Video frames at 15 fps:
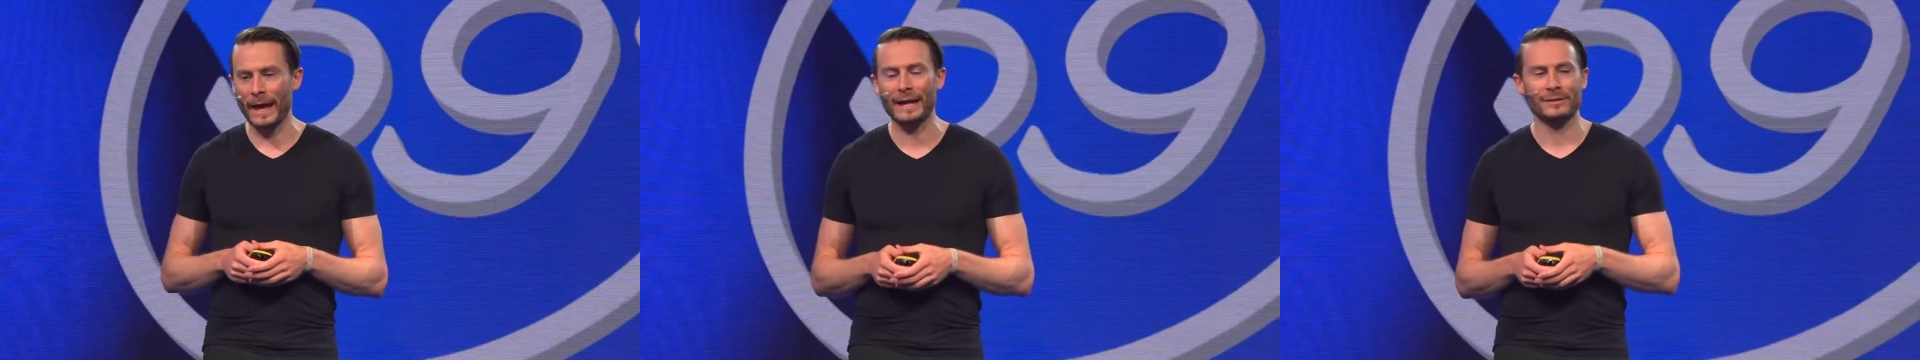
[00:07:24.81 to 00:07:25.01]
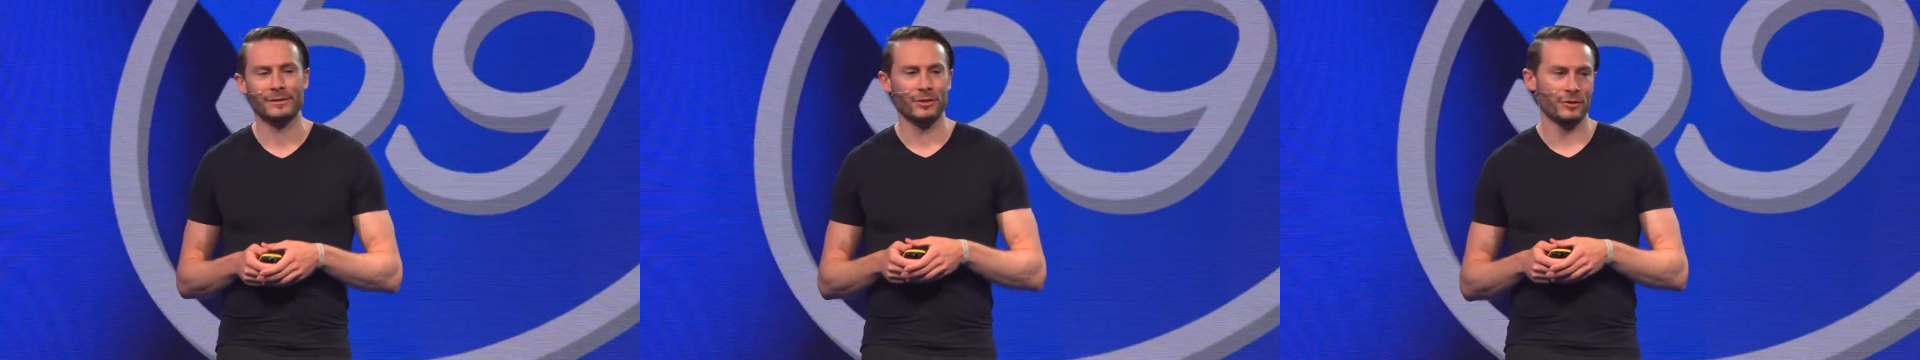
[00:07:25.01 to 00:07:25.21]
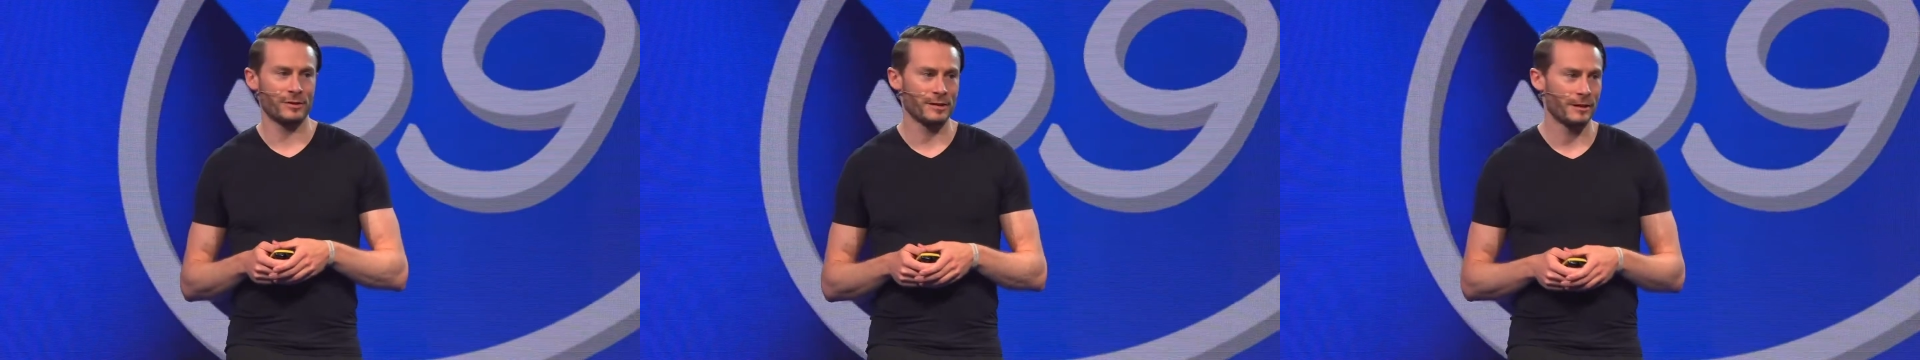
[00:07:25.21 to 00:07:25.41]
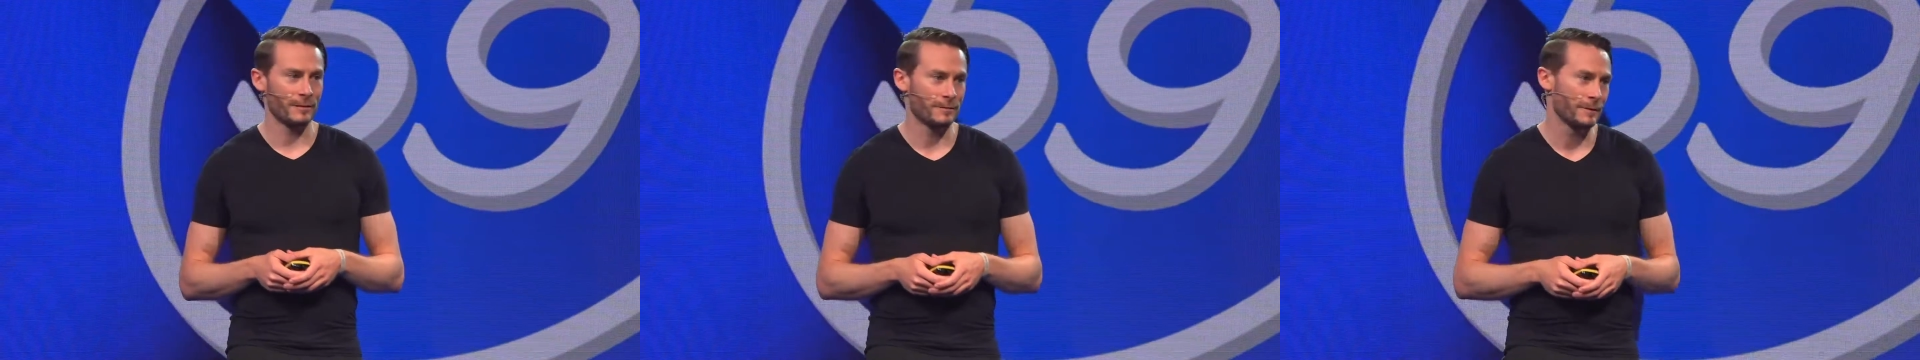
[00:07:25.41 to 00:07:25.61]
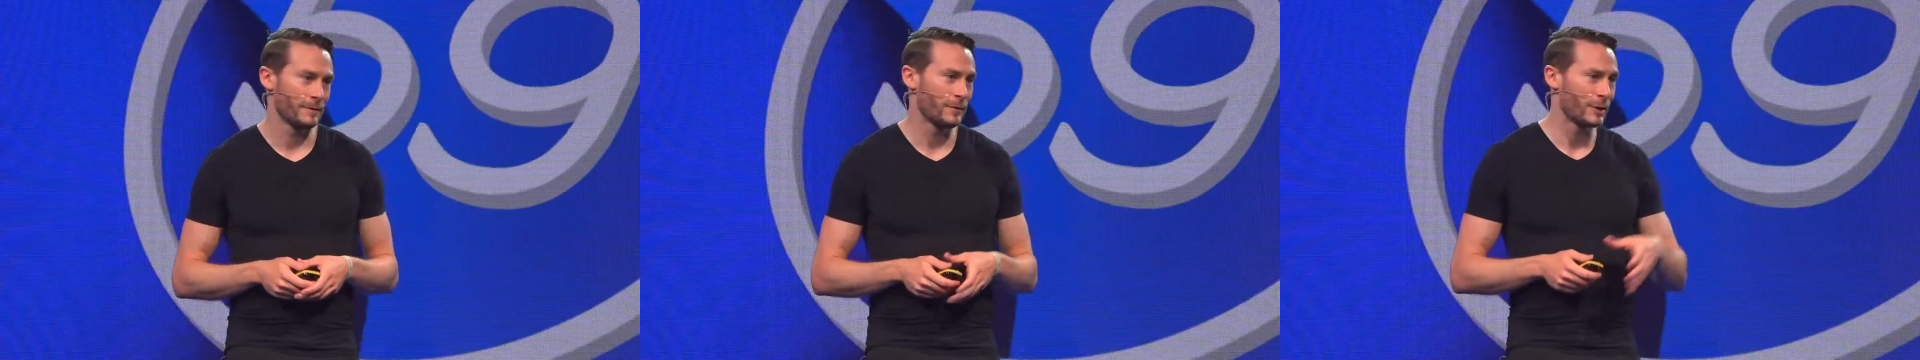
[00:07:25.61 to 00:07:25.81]
ask
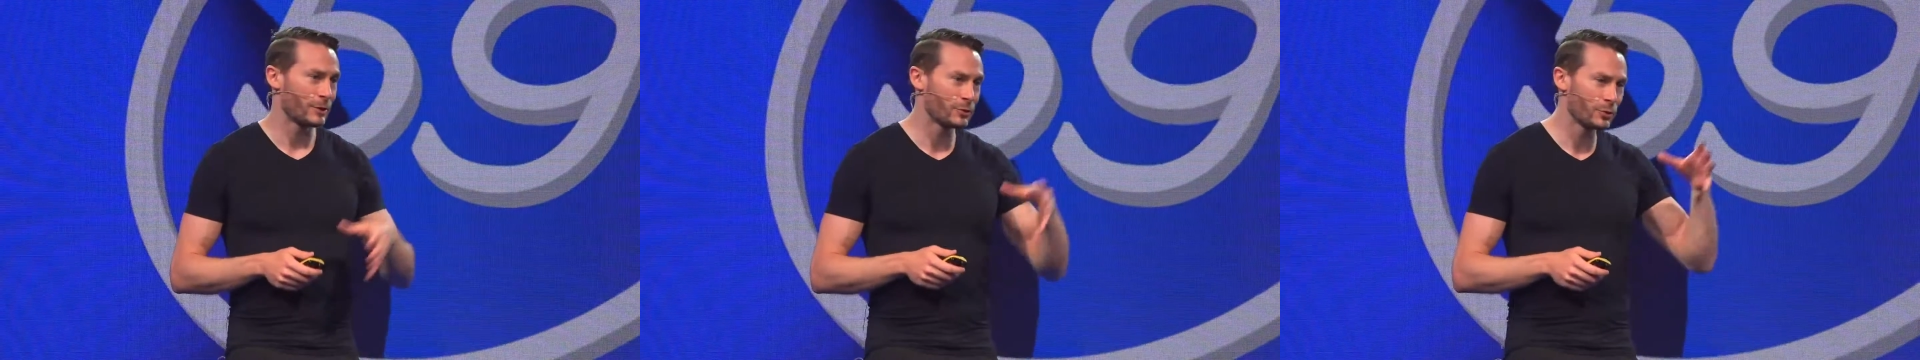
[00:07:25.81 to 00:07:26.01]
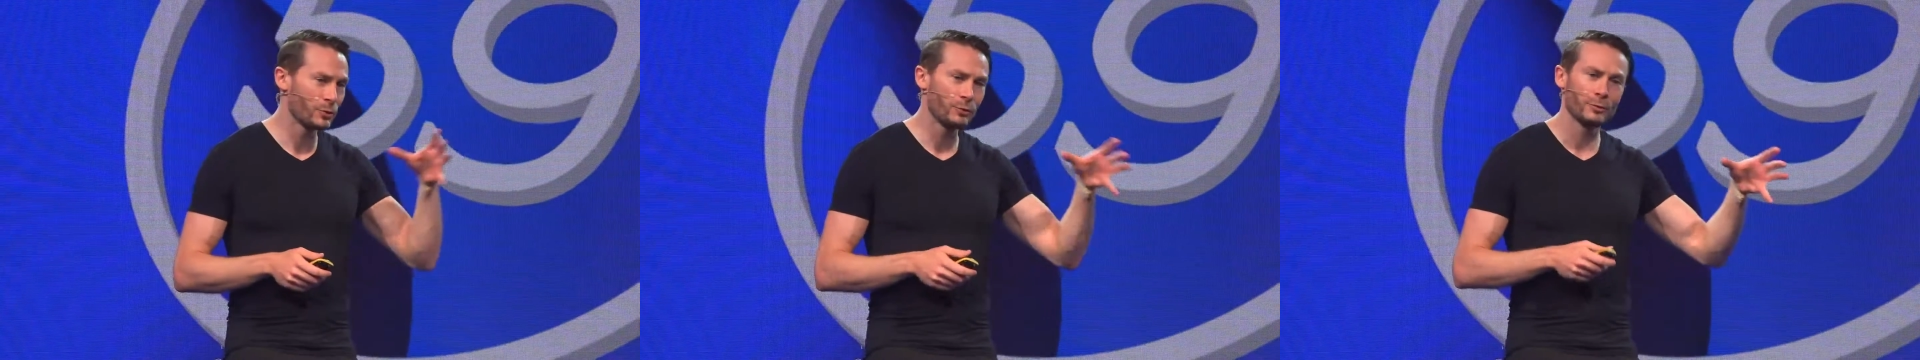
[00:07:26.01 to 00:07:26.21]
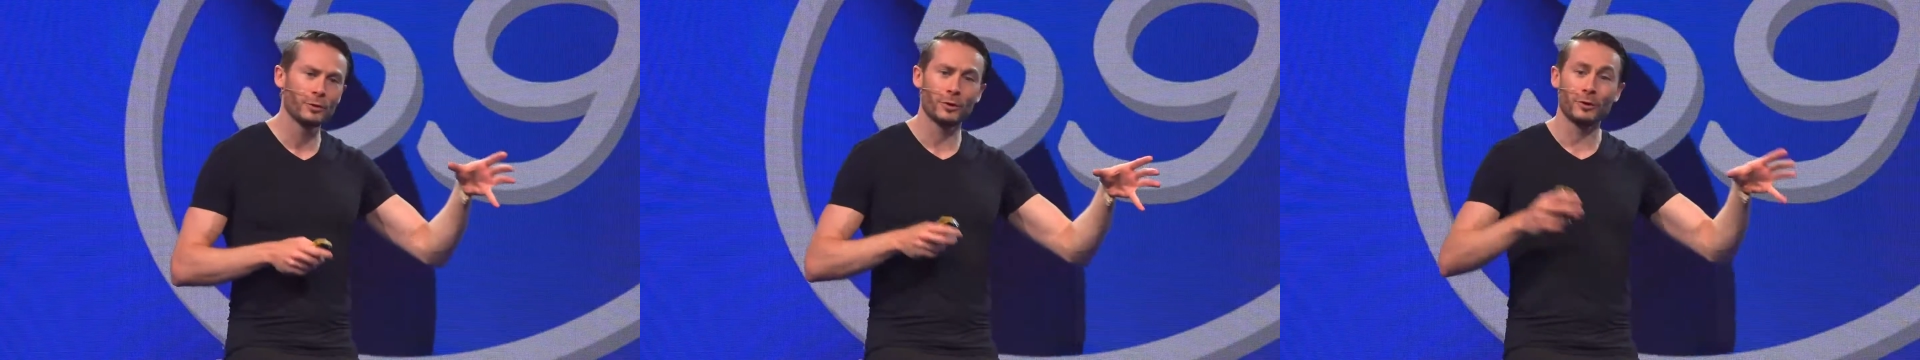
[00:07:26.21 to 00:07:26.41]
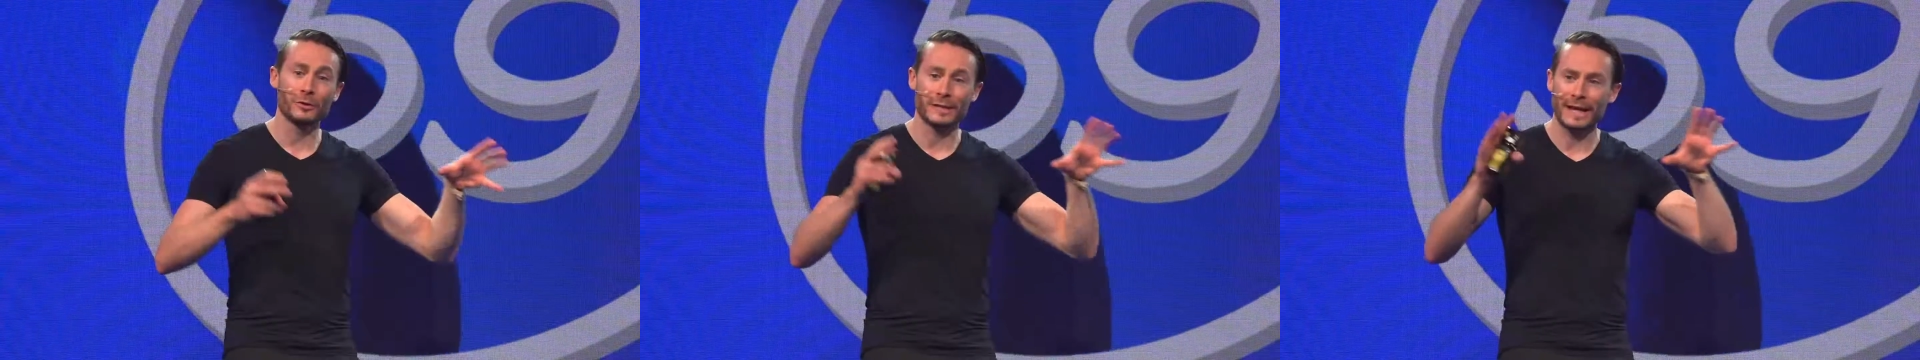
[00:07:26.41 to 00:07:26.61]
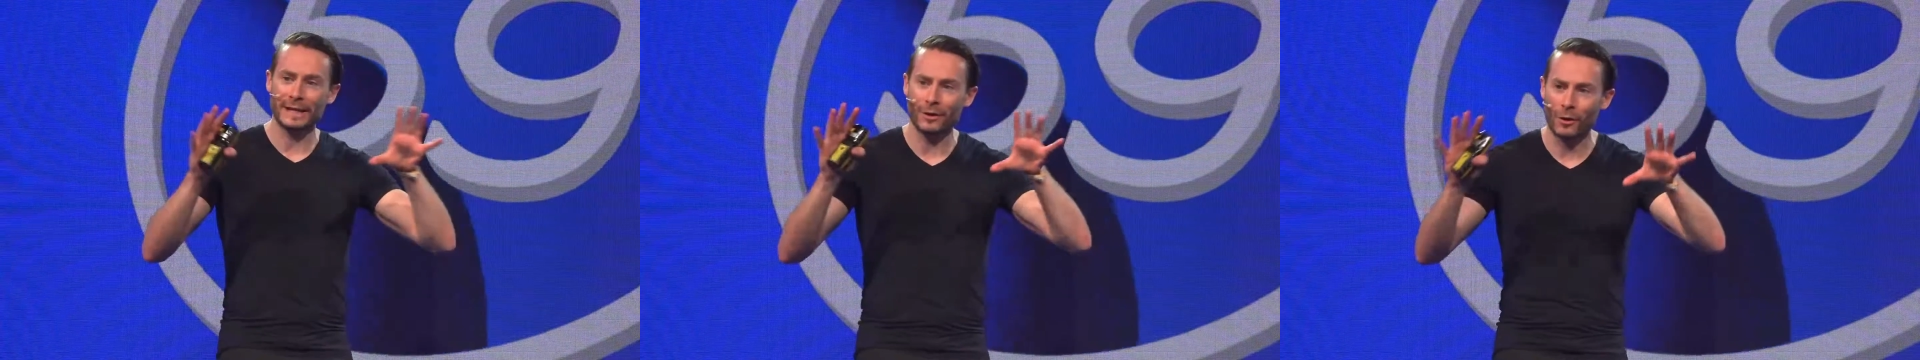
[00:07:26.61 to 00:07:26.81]
yourself, if you had two
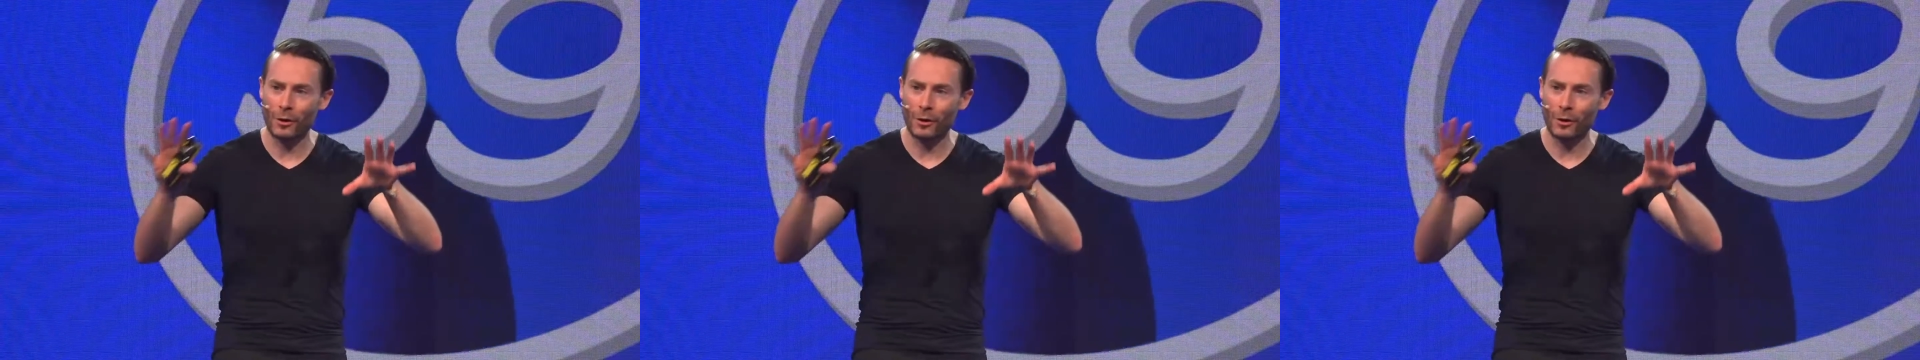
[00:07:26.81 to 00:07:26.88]
roles and